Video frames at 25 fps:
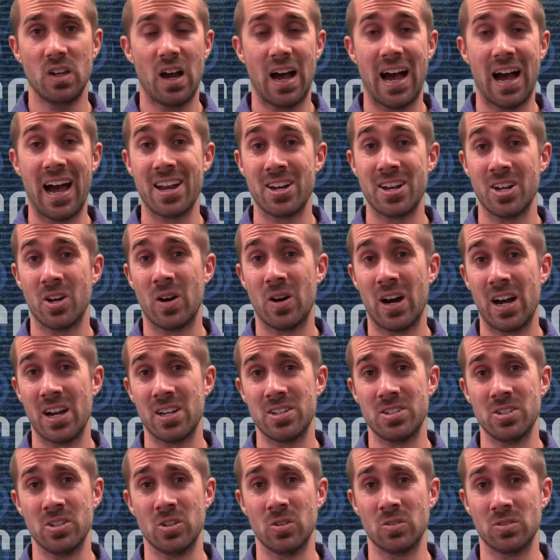I know I
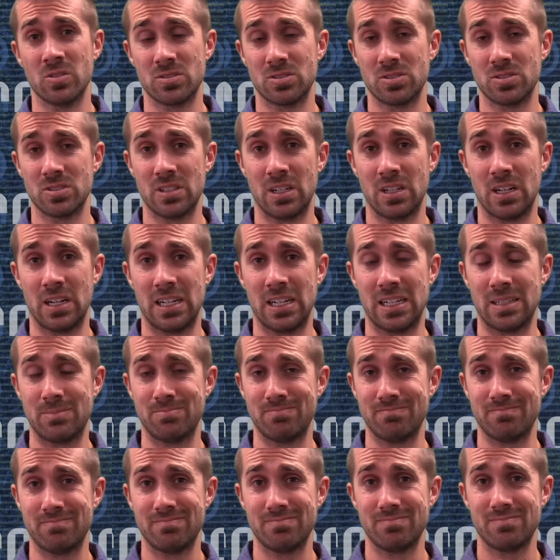do,
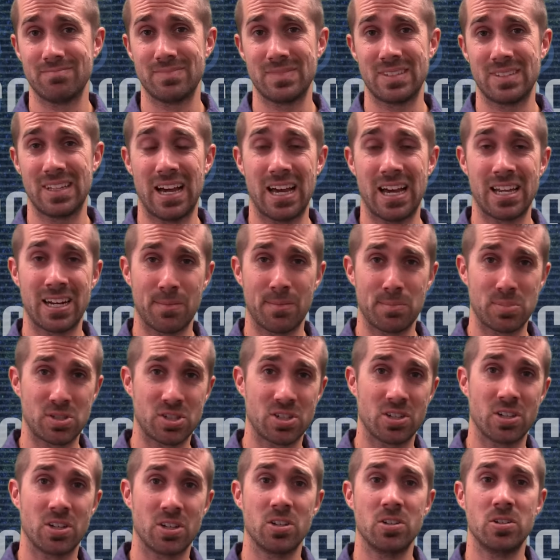and I'm
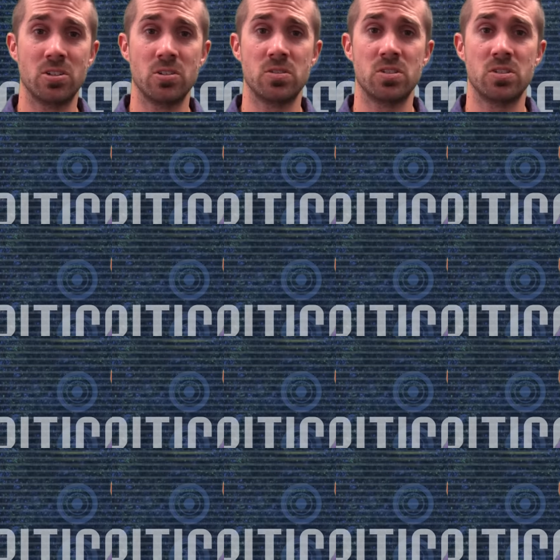sure you do